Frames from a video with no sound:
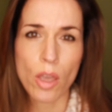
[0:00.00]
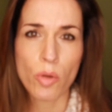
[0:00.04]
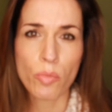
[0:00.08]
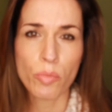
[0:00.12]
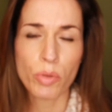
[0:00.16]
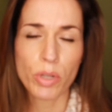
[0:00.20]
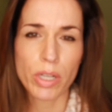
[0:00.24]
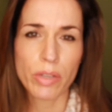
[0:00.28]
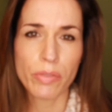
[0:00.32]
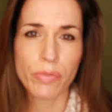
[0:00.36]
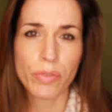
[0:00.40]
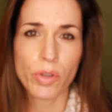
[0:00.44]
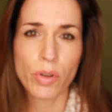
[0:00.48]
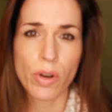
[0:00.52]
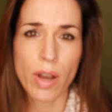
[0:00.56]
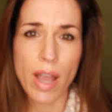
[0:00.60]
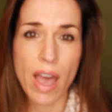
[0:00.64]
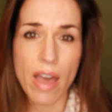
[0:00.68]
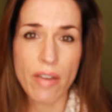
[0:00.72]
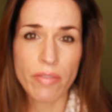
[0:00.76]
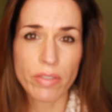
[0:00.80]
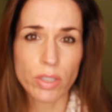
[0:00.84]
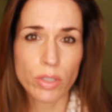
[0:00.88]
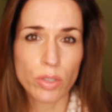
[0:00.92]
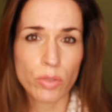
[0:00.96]
But if you're
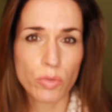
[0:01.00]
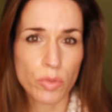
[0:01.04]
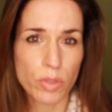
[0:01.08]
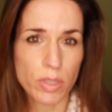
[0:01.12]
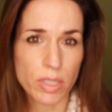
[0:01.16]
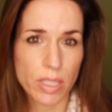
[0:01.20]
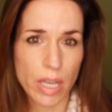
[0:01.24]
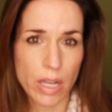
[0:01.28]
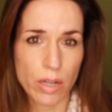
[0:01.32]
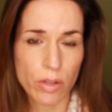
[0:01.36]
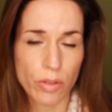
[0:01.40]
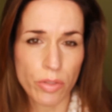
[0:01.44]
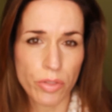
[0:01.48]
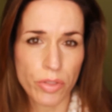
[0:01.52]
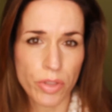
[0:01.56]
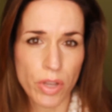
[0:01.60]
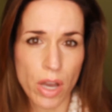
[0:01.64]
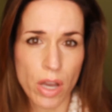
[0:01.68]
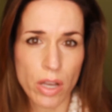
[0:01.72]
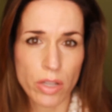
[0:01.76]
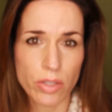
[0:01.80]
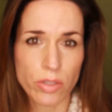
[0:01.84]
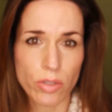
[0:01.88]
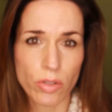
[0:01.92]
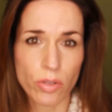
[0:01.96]
having suicidal
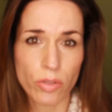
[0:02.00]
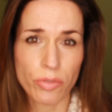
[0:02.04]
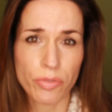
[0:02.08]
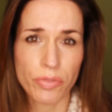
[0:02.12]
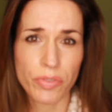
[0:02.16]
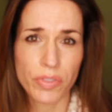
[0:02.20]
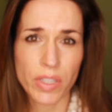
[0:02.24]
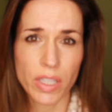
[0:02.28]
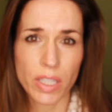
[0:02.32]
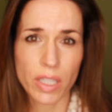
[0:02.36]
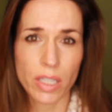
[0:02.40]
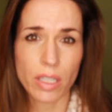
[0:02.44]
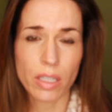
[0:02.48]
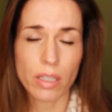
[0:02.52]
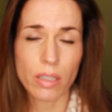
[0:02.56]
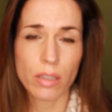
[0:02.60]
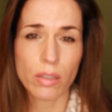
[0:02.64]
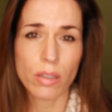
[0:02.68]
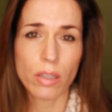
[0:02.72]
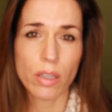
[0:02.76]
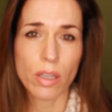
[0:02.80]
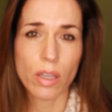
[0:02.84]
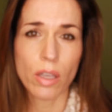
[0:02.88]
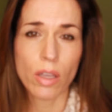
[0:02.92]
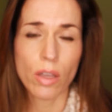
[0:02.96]
thoughts or
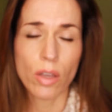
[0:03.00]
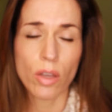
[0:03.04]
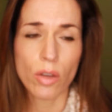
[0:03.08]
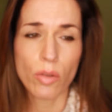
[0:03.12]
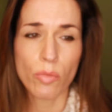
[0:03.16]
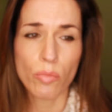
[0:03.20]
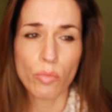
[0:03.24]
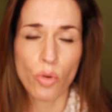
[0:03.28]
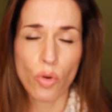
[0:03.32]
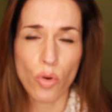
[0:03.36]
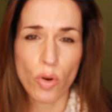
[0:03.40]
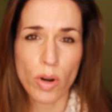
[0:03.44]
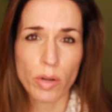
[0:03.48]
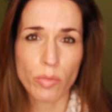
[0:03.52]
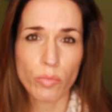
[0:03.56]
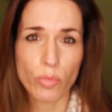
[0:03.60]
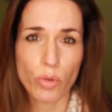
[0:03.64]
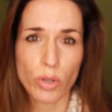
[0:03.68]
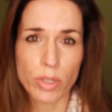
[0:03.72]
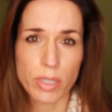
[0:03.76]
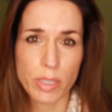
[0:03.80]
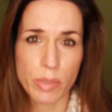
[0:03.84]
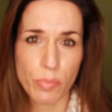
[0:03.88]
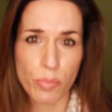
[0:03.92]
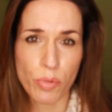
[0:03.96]
feeling more and
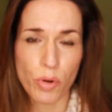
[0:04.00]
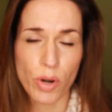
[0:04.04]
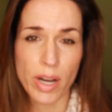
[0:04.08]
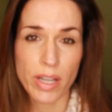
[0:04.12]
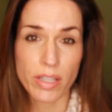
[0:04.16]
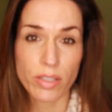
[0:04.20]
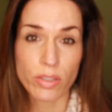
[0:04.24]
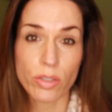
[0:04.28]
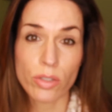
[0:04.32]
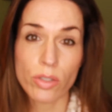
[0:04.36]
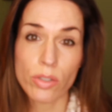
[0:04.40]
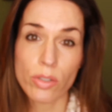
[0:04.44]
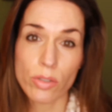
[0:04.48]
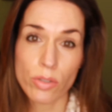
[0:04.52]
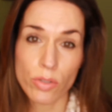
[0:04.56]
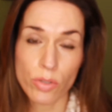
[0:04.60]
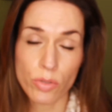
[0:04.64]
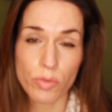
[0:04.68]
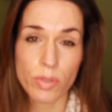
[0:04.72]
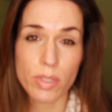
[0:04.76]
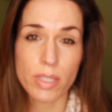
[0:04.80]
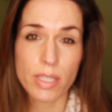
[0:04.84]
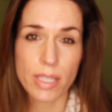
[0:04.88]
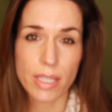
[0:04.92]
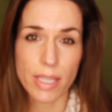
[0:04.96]
more depressed,
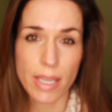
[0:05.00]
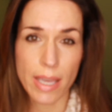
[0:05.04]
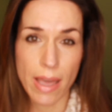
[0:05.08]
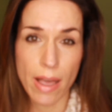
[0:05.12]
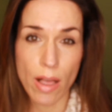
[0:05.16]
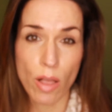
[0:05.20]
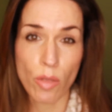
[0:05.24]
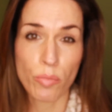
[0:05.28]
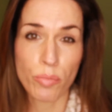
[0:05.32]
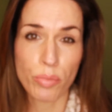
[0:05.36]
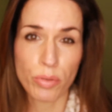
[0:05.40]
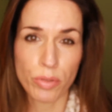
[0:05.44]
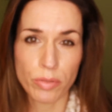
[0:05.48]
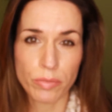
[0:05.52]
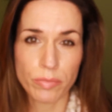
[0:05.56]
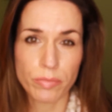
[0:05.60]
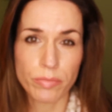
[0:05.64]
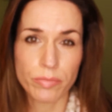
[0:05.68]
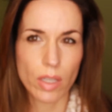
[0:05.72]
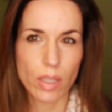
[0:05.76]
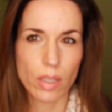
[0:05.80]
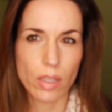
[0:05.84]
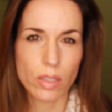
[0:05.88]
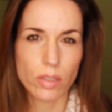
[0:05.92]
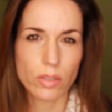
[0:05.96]
do seek help.
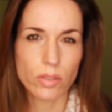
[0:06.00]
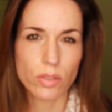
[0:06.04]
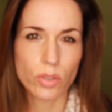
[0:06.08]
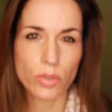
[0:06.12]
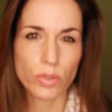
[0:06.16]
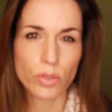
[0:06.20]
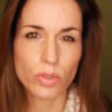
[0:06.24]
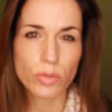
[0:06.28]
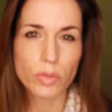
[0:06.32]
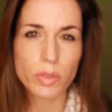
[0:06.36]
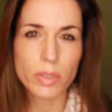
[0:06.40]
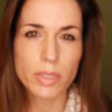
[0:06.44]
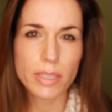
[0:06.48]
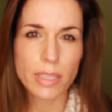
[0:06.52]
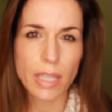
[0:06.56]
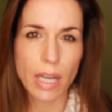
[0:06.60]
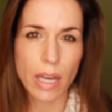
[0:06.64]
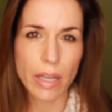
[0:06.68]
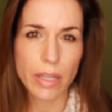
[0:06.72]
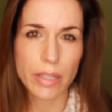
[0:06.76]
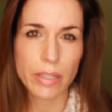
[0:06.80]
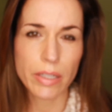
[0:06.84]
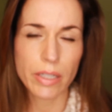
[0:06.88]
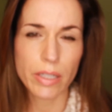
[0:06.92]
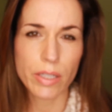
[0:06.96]
So
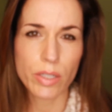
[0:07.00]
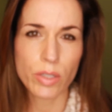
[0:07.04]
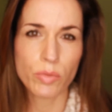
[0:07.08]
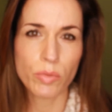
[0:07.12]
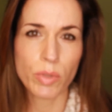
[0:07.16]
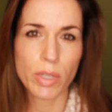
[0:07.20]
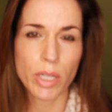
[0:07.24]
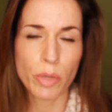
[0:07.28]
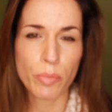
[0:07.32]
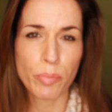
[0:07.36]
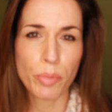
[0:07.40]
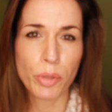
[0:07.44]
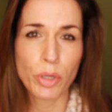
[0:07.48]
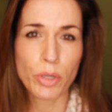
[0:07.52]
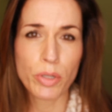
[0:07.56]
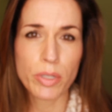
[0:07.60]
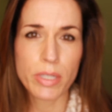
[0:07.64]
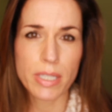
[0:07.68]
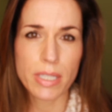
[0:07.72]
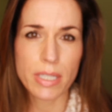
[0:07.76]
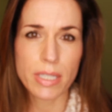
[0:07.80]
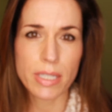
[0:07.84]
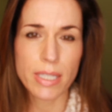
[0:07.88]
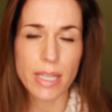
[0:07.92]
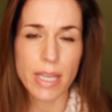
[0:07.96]
suicide is when a
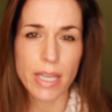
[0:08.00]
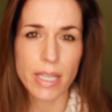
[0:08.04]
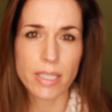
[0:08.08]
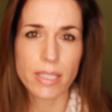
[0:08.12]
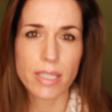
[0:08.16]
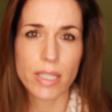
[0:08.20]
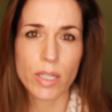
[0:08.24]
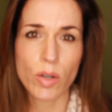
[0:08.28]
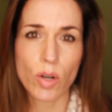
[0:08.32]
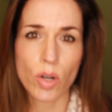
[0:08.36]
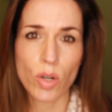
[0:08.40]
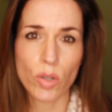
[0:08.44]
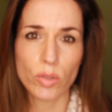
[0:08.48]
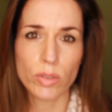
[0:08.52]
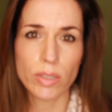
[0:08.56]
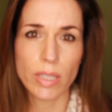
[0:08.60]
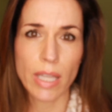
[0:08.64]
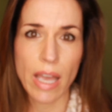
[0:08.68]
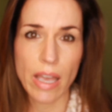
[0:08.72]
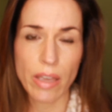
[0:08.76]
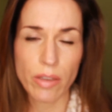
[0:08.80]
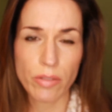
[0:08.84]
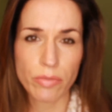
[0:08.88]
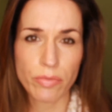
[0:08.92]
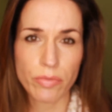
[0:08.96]
person takes their own
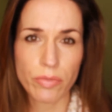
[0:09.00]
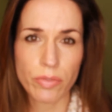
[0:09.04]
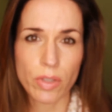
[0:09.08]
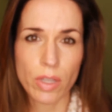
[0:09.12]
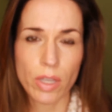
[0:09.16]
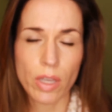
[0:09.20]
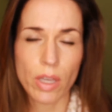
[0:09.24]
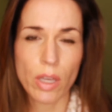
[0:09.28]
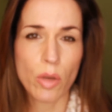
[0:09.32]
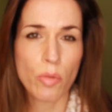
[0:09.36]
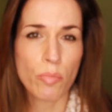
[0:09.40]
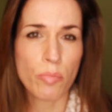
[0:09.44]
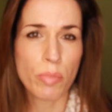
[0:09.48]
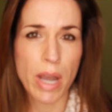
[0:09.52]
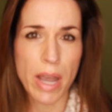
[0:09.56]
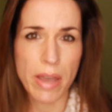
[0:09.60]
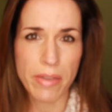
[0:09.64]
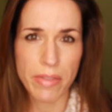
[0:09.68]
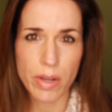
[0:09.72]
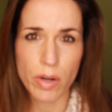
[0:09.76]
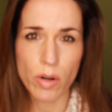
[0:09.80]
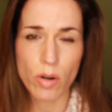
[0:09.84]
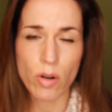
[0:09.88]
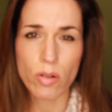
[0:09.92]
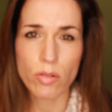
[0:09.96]
life by
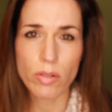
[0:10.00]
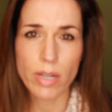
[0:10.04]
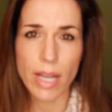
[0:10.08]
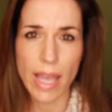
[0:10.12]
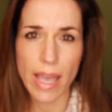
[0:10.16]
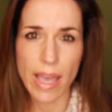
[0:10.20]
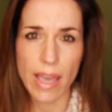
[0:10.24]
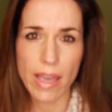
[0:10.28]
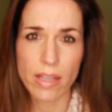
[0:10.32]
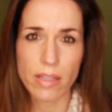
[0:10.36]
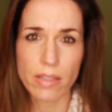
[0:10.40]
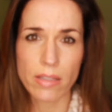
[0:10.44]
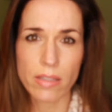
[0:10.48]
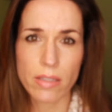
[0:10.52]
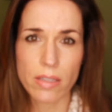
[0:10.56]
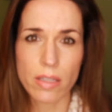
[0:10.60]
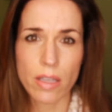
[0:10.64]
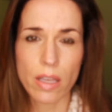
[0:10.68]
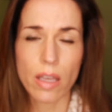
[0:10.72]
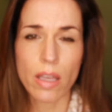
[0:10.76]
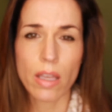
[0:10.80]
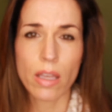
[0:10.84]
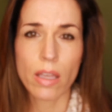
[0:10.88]
their own hands